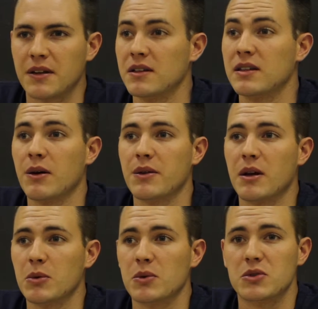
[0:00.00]
I think that
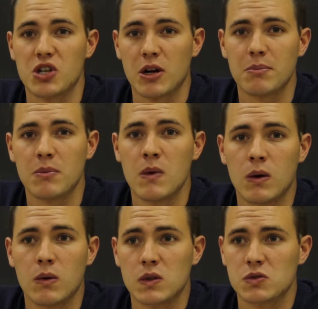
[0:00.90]
number will jump
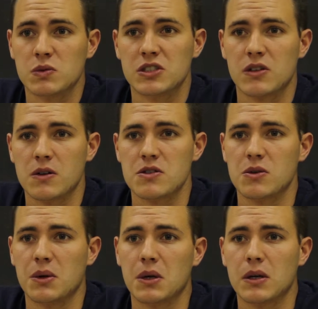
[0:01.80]
once we start
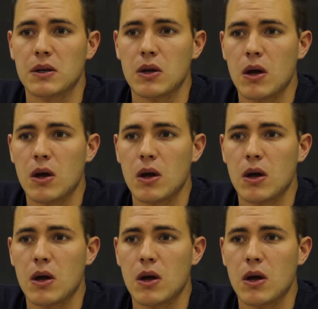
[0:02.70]
doing